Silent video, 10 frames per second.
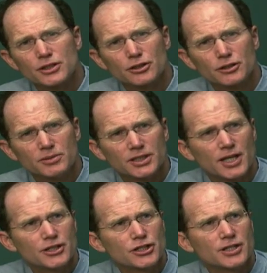there could be
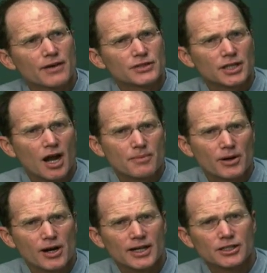attention deficit
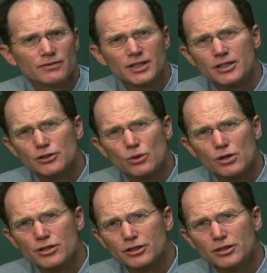hyperactivity
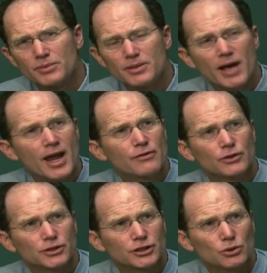disorder, there could be
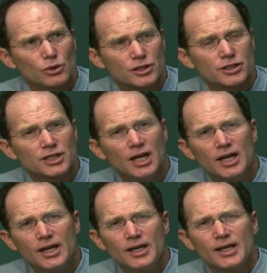behavioral disorders.
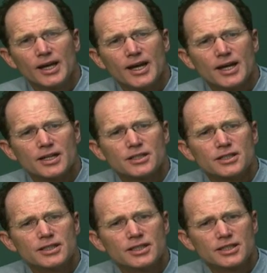And
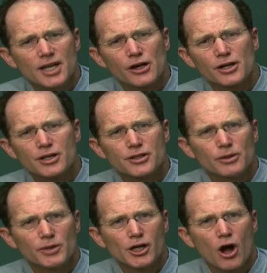this area that
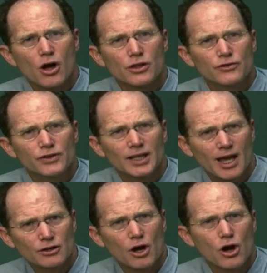we call the fetal
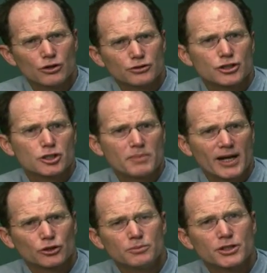alcohol
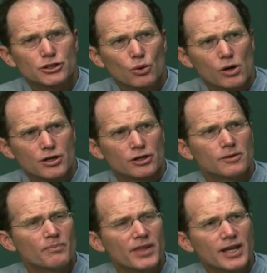spectrum
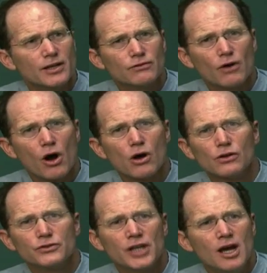disorder
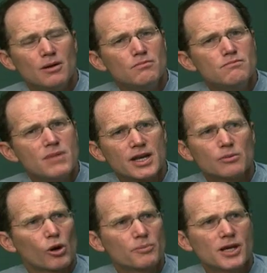involves many
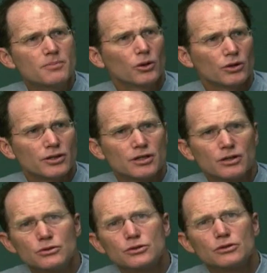more people than
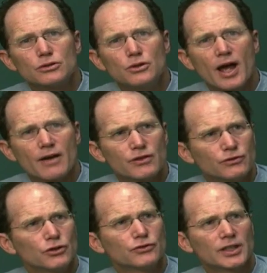those who have the
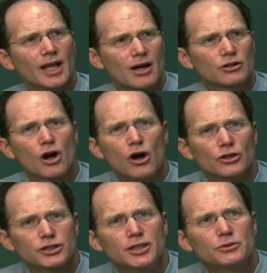full fetal alcohol
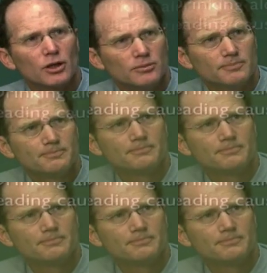syndrome.